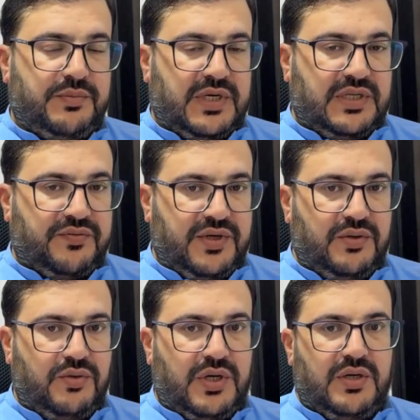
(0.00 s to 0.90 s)
made the
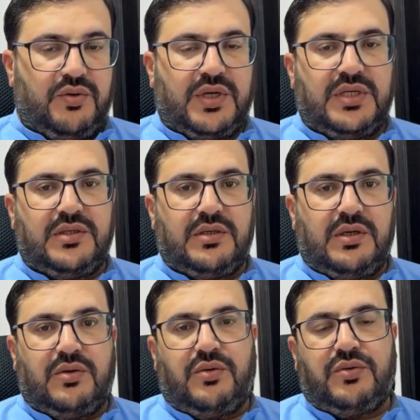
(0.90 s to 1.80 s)
video, and you can
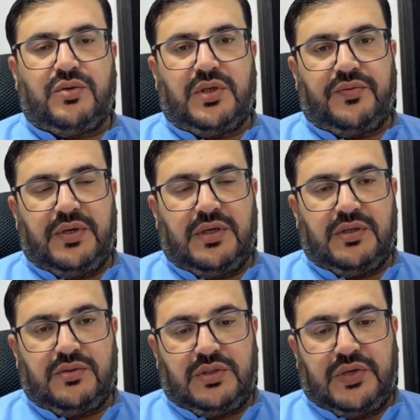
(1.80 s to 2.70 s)
go to the
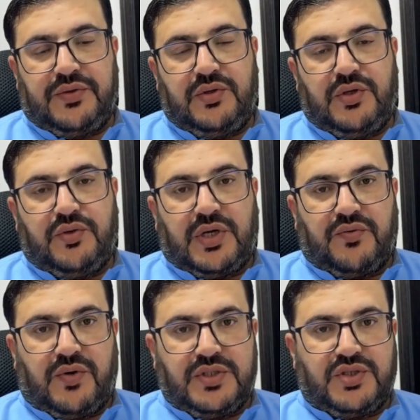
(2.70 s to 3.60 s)
video and you
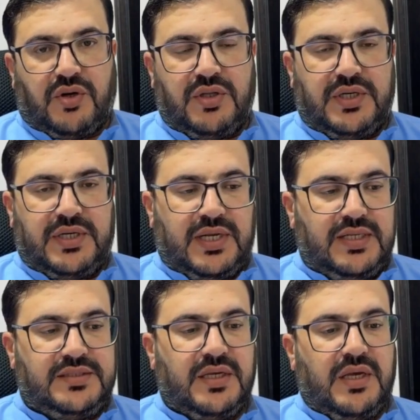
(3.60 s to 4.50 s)
can watch all the
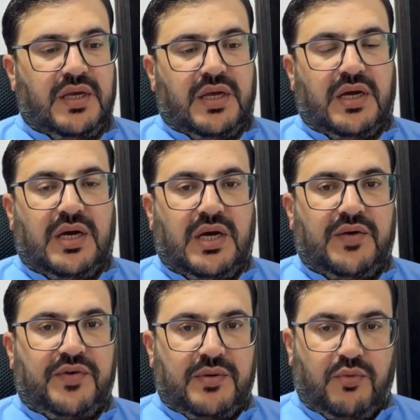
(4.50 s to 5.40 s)
details.
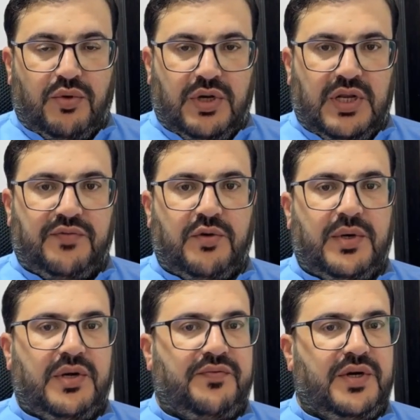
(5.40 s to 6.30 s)
For more
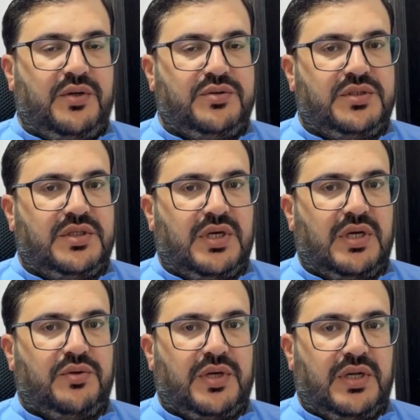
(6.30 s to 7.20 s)
informative videos,
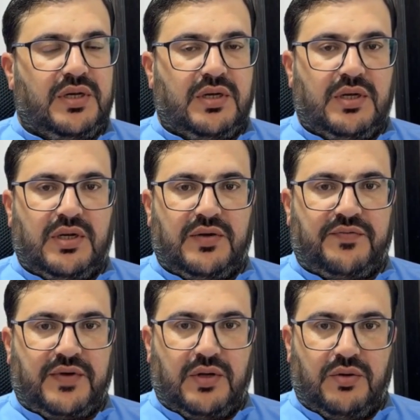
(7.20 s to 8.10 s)
you can
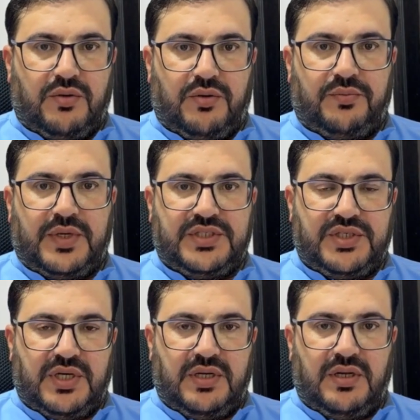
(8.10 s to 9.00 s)
follow my
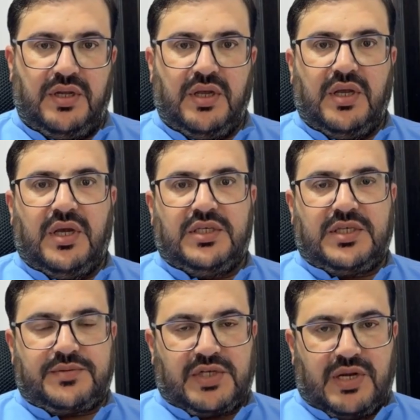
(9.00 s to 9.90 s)
channel,
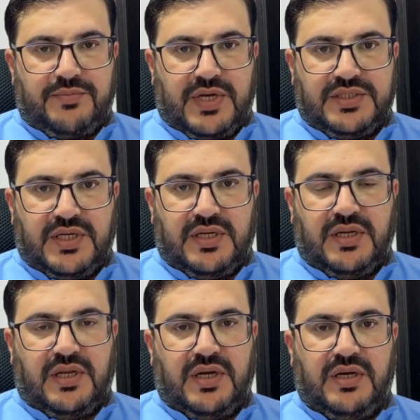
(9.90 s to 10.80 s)
subscribe my
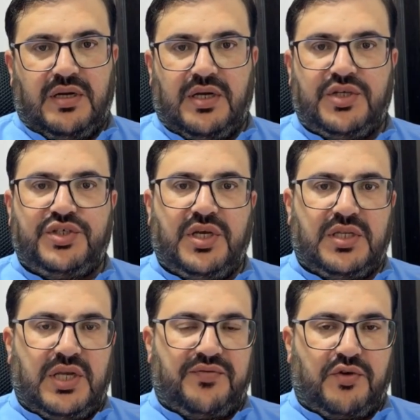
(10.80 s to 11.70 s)
channel, and
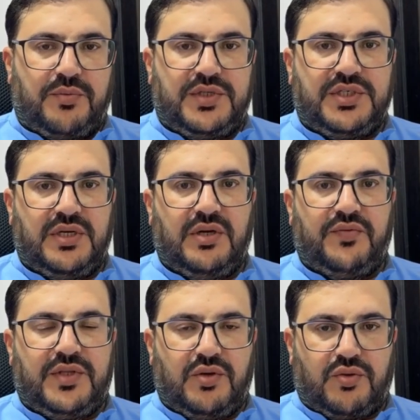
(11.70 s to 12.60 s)
share the information
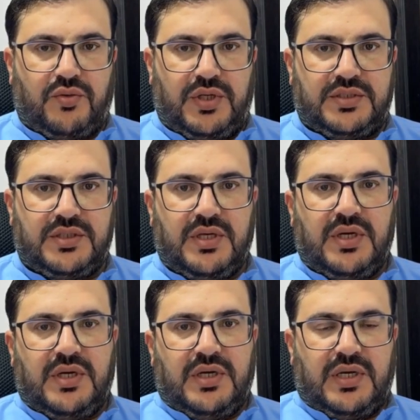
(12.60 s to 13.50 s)
with your colleagues.
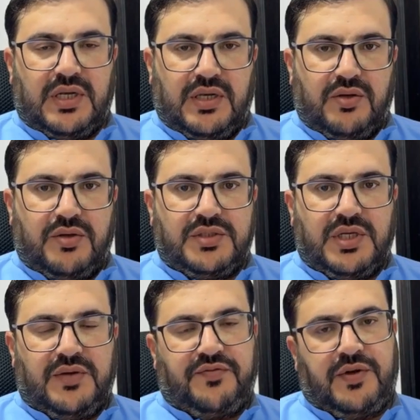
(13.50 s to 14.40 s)
Take care of
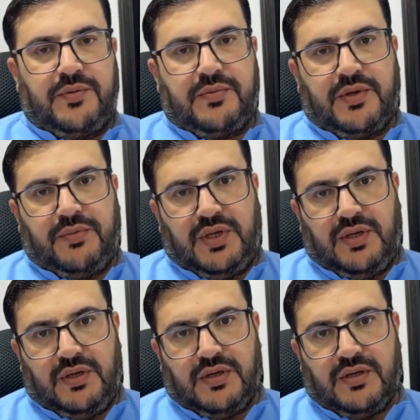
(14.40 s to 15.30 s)
yourself. Remember
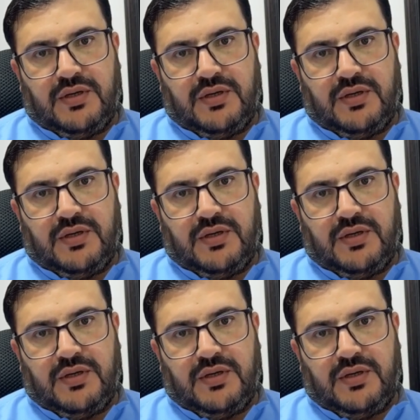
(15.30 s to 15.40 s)
me